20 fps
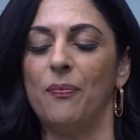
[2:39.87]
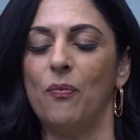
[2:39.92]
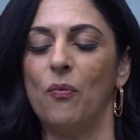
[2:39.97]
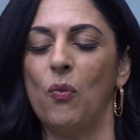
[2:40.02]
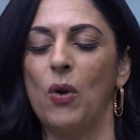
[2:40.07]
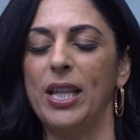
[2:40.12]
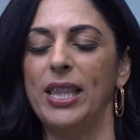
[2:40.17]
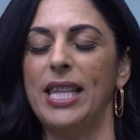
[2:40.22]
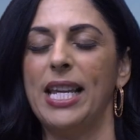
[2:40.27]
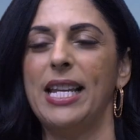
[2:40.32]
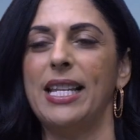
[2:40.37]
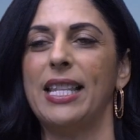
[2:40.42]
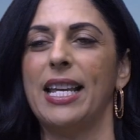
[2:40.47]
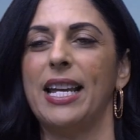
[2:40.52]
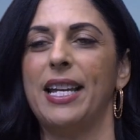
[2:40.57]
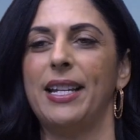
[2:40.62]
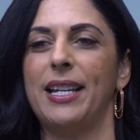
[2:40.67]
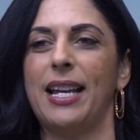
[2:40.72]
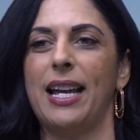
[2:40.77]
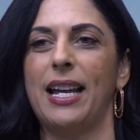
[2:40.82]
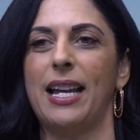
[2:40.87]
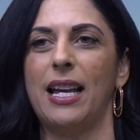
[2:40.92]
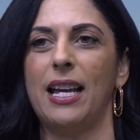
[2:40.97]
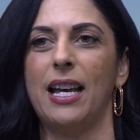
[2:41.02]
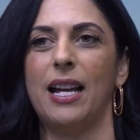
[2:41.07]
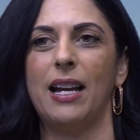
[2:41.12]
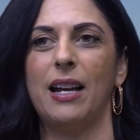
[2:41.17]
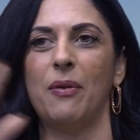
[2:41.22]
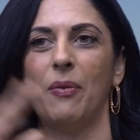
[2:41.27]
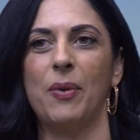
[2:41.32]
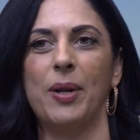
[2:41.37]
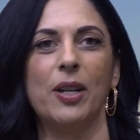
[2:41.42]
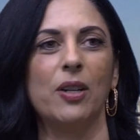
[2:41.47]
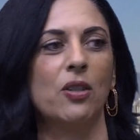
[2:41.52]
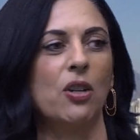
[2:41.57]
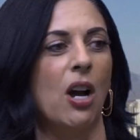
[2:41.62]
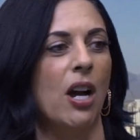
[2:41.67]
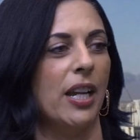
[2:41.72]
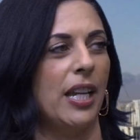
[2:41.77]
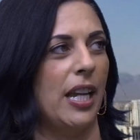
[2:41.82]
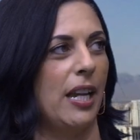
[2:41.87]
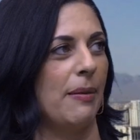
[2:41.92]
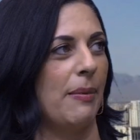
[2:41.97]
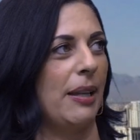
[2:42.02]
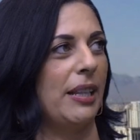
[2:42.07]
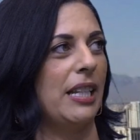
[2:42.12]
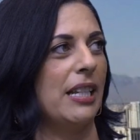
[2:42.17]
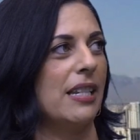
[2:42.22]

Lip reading: one thing that we were talking about